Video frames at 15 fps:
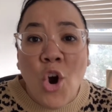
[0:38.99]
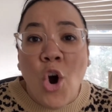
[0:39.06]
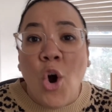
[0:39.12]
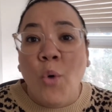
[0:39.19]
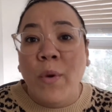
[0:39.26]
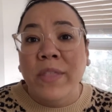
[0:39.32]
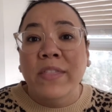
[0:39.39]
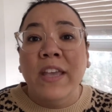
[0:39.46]

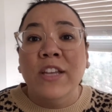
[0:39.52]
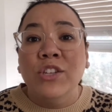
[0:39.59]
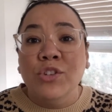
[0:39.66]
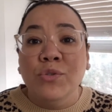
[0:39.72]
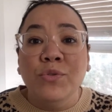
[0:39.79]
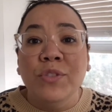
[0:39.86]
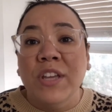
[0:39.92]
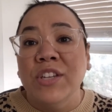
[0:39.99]
Or when they
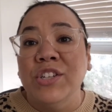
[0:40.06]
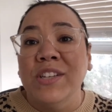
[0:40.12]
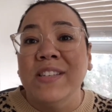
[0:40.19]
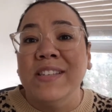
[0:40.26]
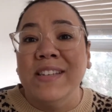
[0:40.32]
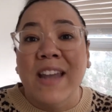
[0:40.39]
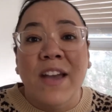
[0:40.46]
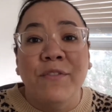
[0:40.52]
do, they
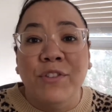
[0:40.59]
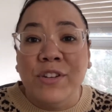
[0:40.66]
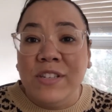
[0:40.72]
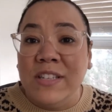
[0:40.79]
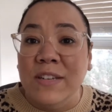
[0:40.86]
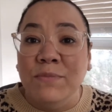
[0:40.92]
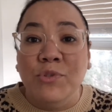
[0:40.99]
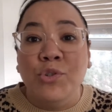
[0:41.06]
just never
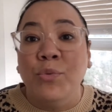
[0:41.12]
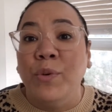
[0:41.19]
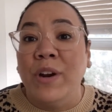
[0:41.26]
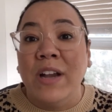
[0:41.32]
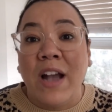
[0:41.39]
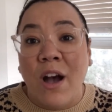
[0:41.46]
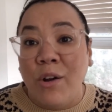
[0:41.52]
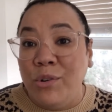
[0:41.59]
seem to
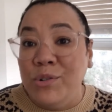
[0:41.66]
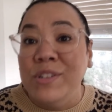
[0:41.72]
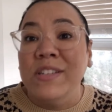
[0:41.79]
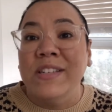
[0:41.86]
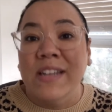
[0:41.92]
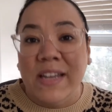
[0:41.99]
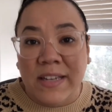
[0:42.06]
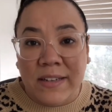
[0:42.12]
work out or
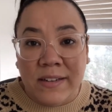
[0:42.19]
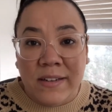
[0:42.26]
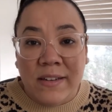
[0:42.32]
stick.